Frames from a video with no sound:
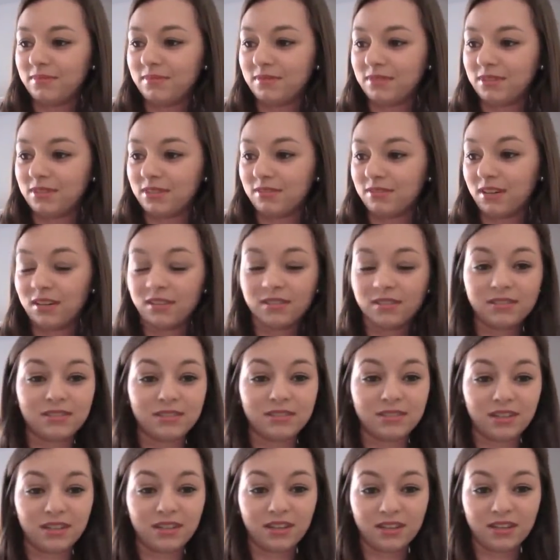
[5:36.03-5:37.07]

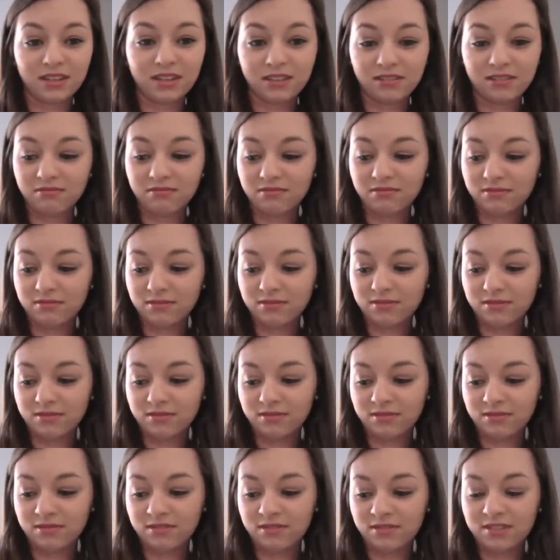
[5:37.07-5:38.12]
Kerastase?
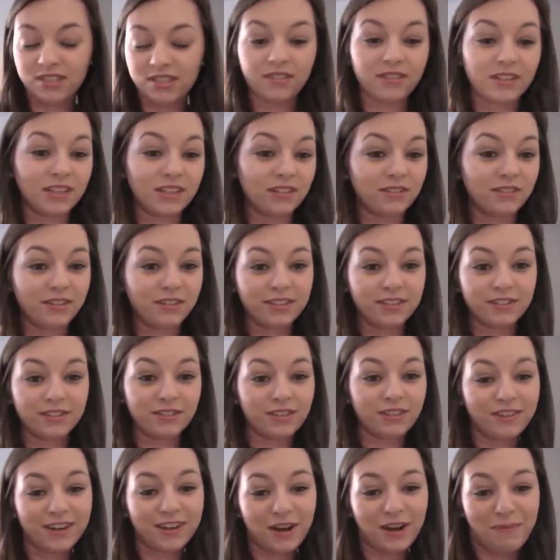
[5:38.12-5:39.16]
Something, it's got
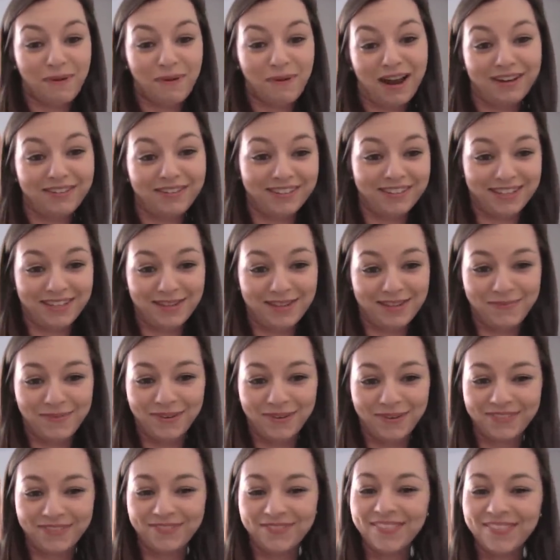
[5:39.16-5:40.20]
L'Oreal Paris at the
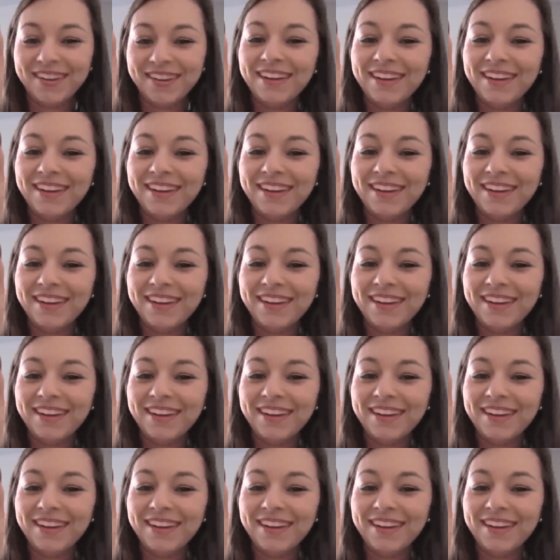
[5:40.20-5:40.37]
bottom.